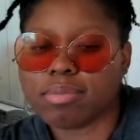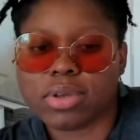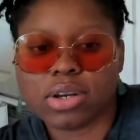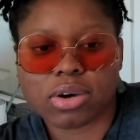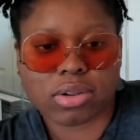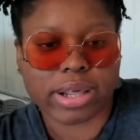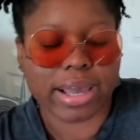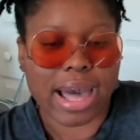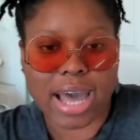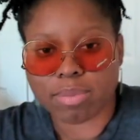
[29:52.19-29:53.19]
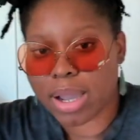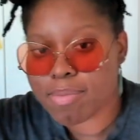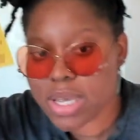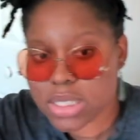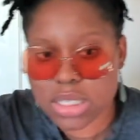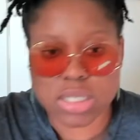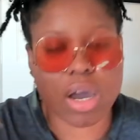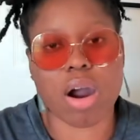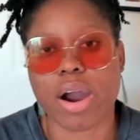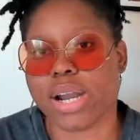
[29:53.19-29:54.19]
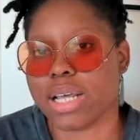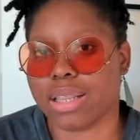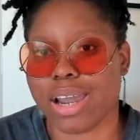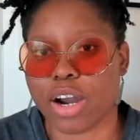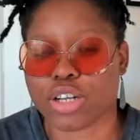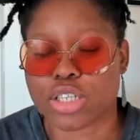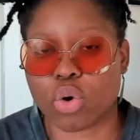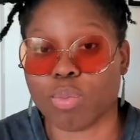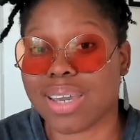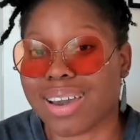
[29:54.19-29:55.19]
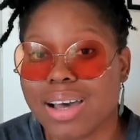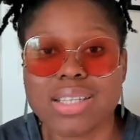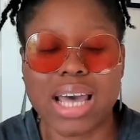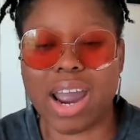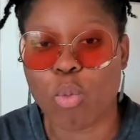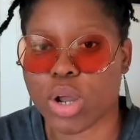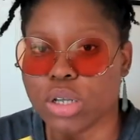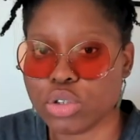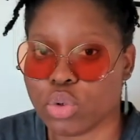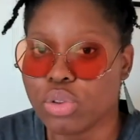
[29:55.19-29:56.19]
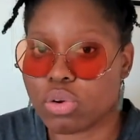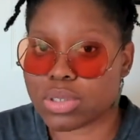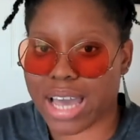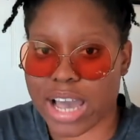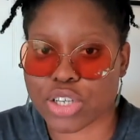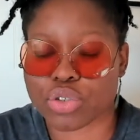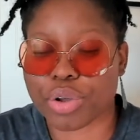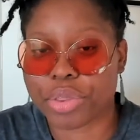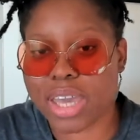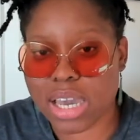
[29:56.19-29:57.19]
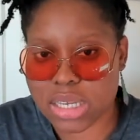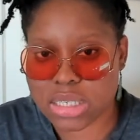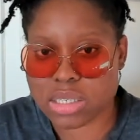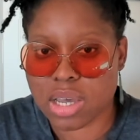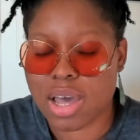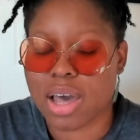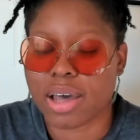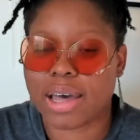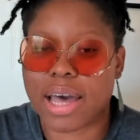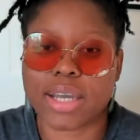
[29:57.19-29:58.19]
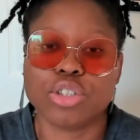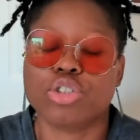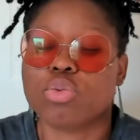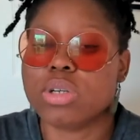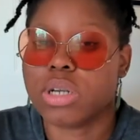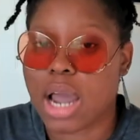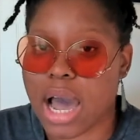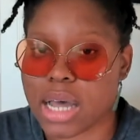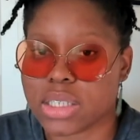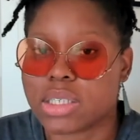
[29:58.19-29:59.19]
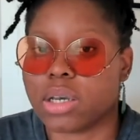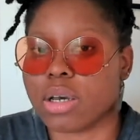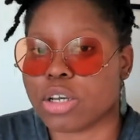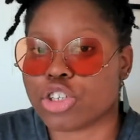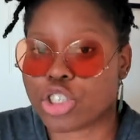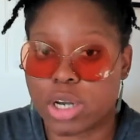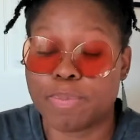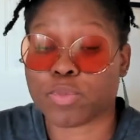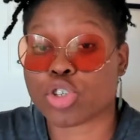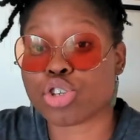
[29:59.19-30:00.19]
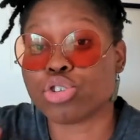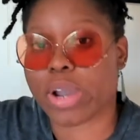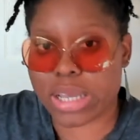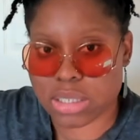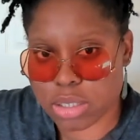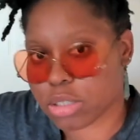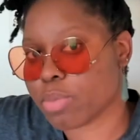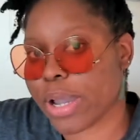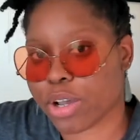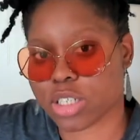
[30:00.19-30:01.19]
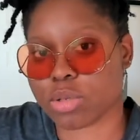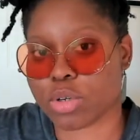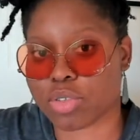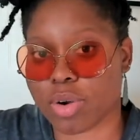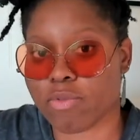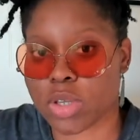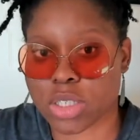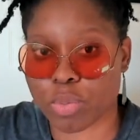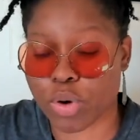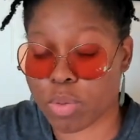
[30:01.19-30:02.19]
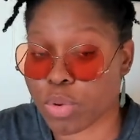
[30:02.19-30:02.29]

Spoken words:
you know, like add my business card in there. So because I want to do those extra things, I do not shipped straight to my customers from Vistaprint,